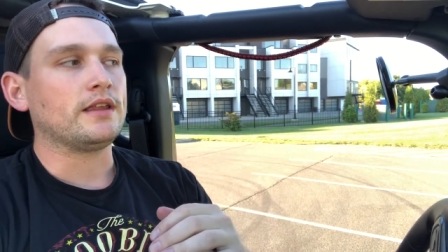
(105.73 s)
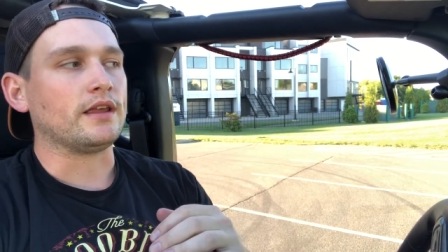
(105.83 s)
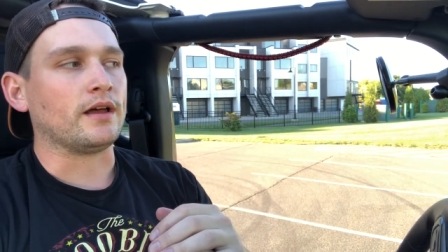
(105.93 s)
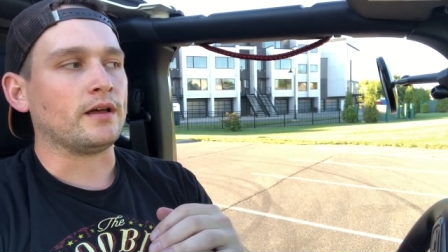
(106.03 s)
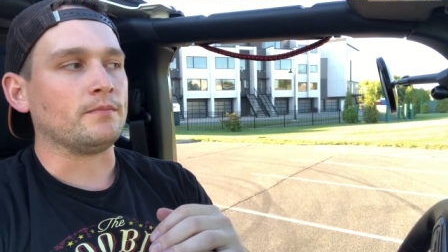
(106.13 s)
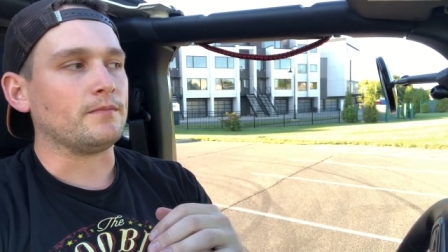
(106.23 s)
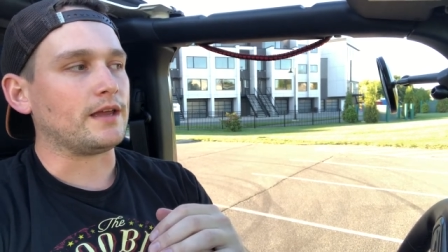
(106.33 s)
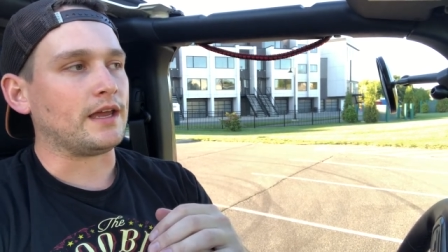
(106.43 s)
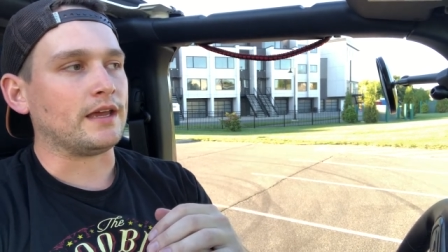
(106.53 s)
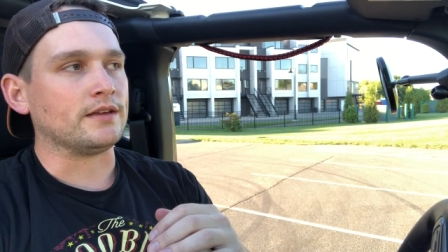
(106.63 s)
Um,
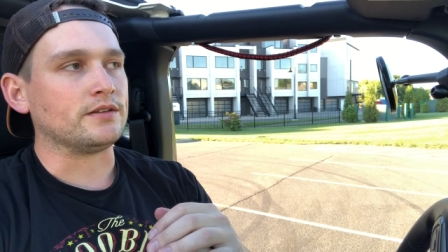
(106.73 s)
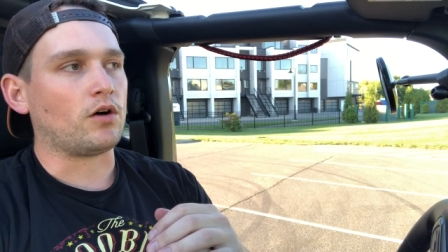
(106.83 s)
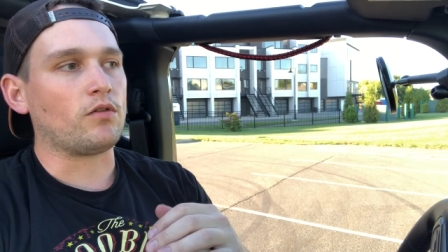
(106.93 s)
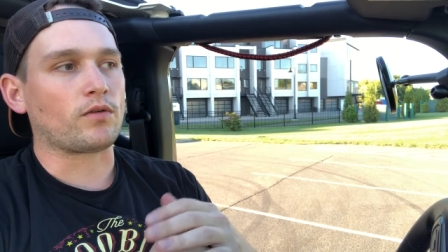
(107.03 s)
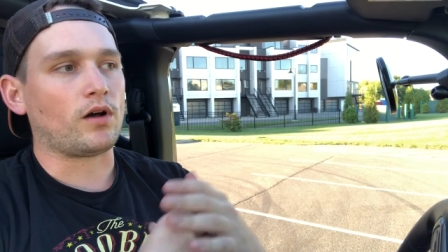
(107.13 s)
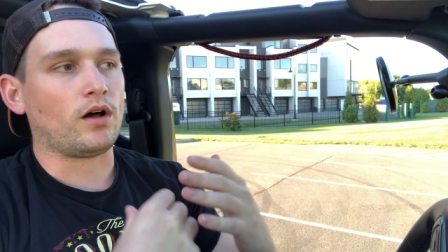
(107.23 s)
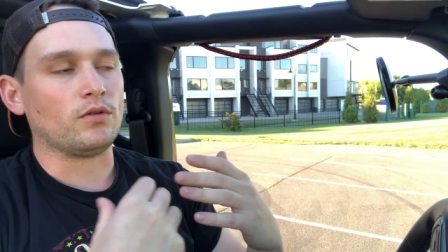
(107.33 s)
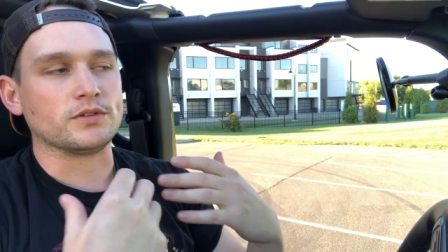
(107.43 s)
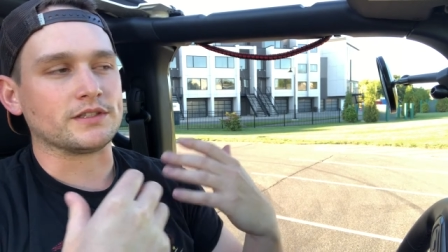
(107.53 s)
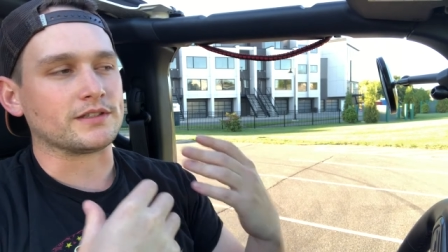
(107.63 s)
and
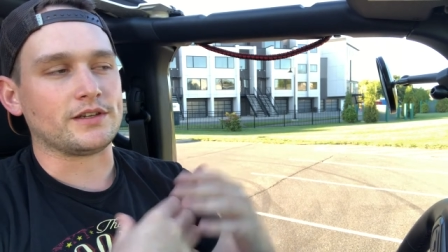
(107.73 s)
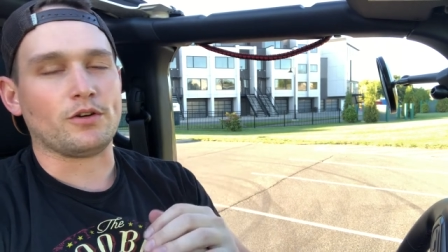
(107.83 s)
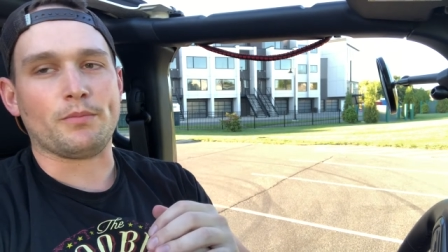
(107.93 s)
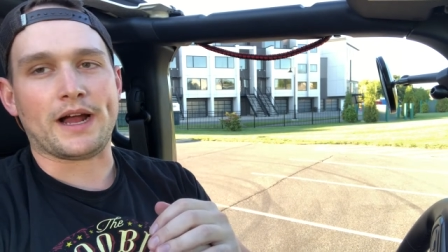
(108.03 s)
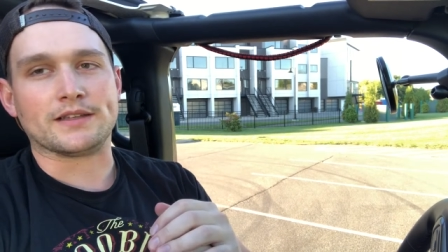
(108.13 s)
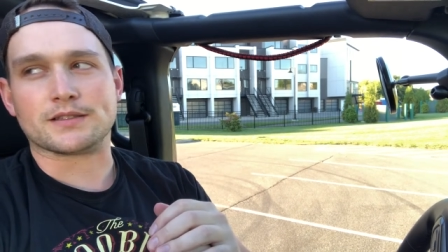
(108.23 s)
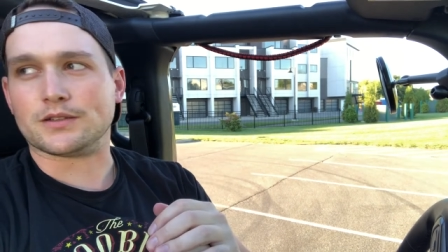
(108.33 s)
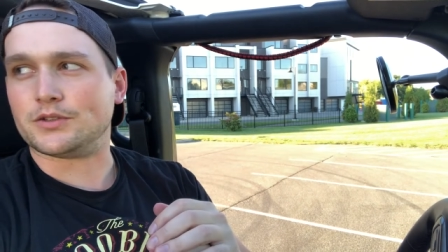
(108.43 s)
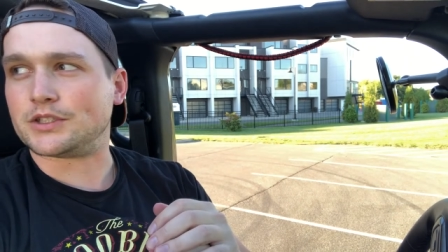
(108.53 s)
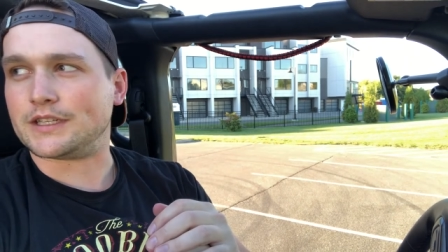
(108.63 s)
overall was just, you know, a bad
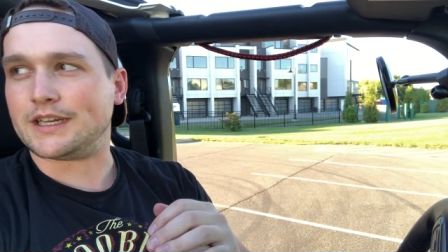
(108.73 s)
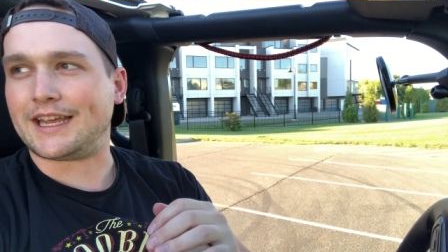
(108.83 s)
solution.